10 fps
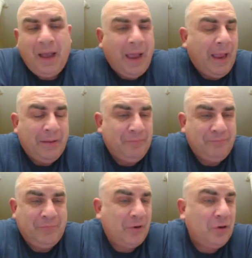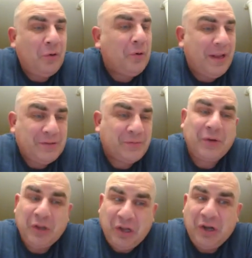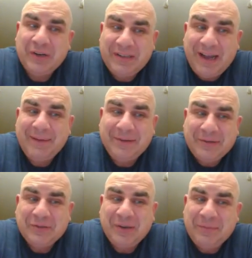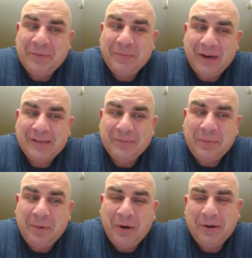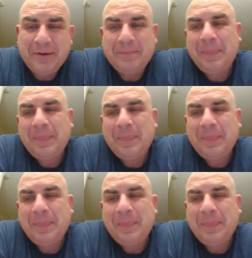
And they're going to hold hands for a long time until something breaks them apart.